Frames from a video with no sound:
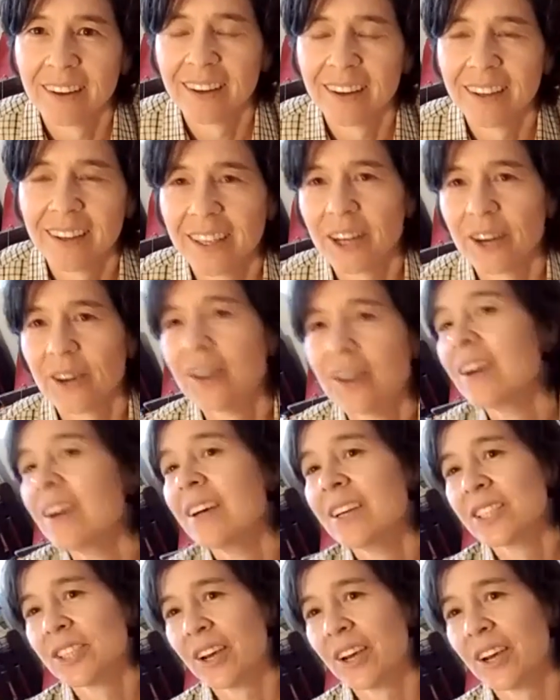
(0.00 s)
You know,
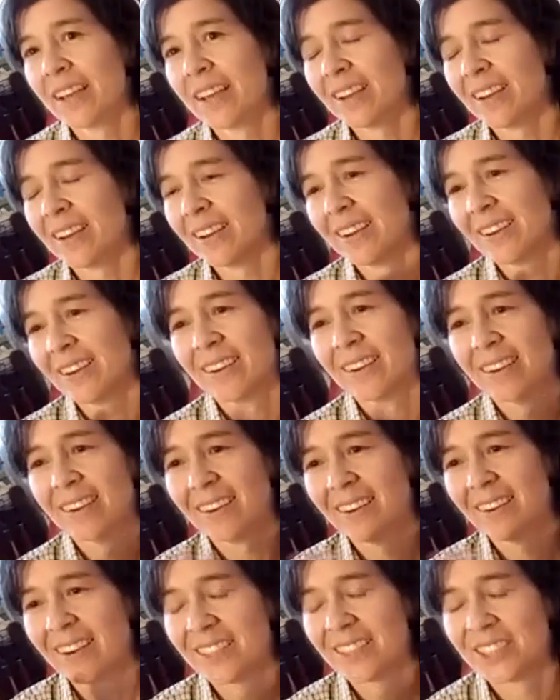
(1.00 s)
so I
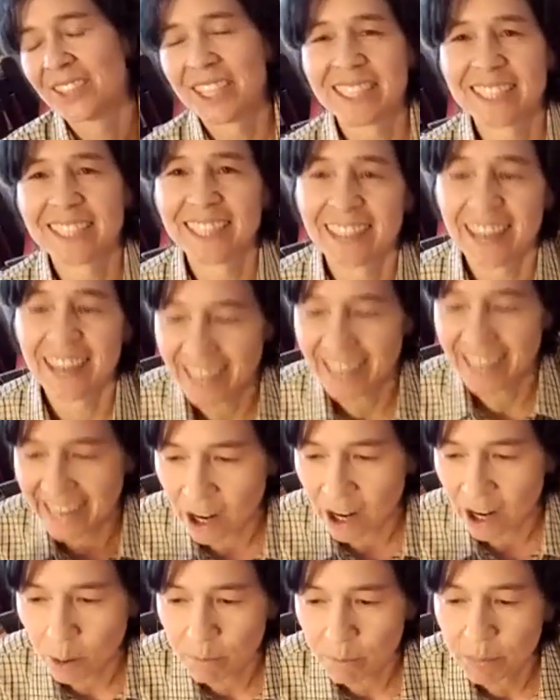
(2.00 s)
just to kind of
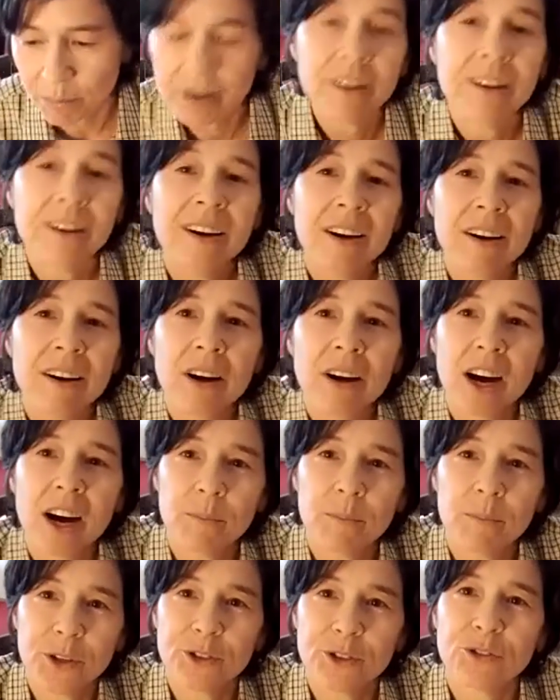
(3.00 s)

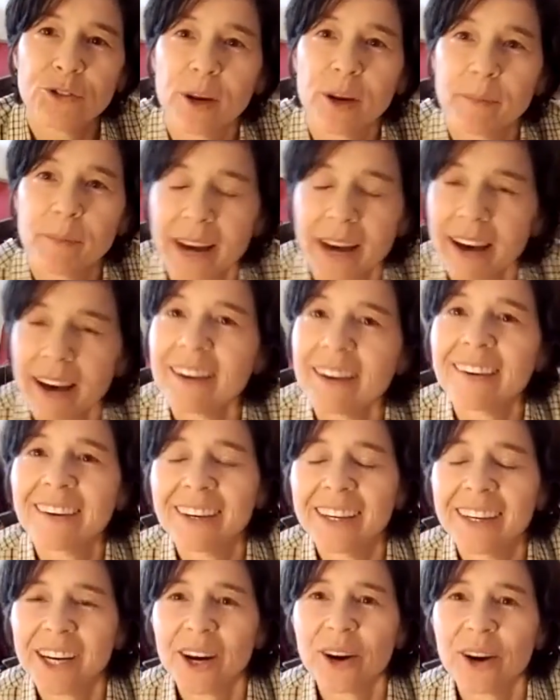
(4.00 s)
help you format,
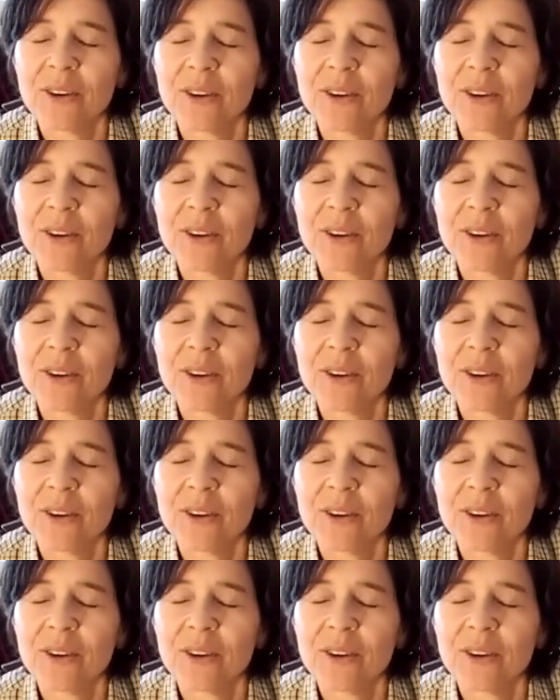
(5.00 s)
you know.